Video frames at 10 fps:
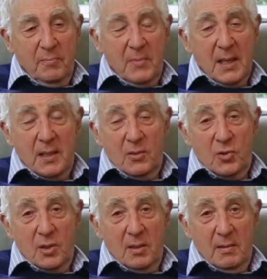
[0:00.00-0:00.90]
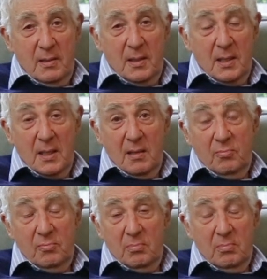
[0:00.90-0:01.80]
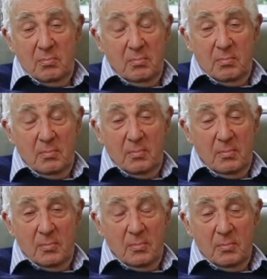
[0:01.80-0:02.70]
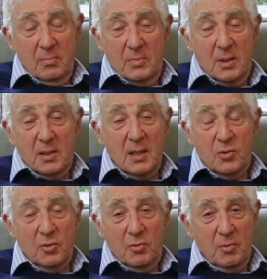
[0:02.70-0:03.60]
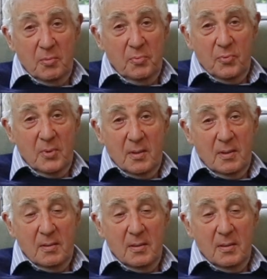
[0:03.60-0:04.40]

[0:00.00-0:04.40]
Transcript: manage in a discussion group with